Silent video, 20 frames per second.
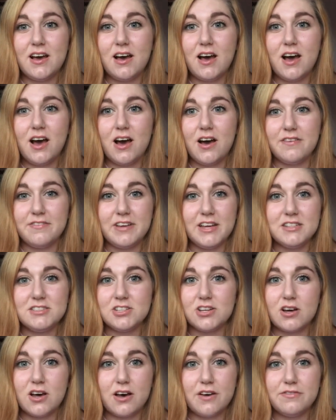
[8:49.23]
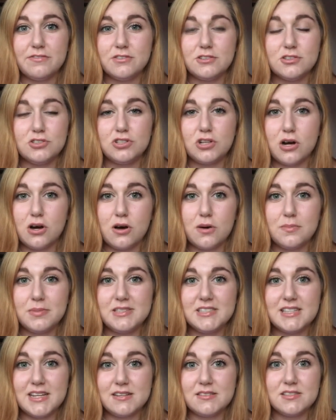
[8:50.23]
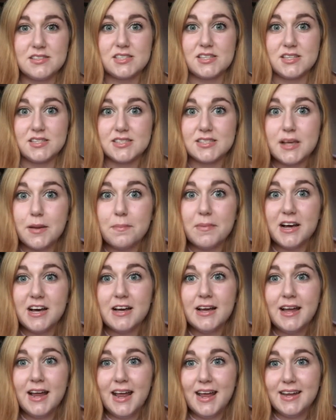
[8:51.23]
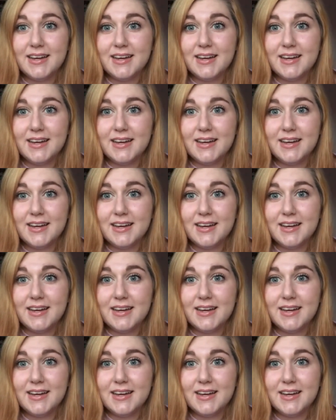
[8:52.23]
a 8:30 till 4:30 job since the summer.